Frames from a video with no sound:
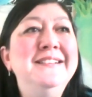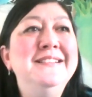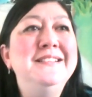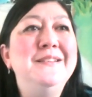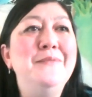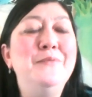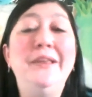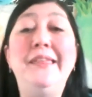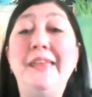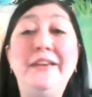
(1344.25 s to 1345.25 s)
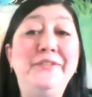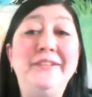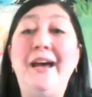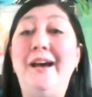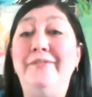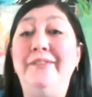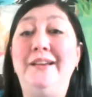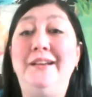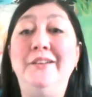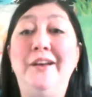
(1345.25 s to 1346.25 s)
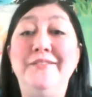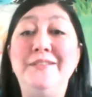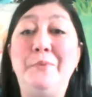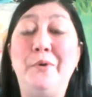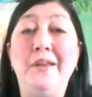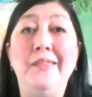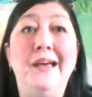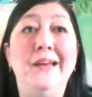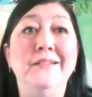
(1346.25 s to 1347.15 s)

So I'm really thankful to have like a lot of support on that.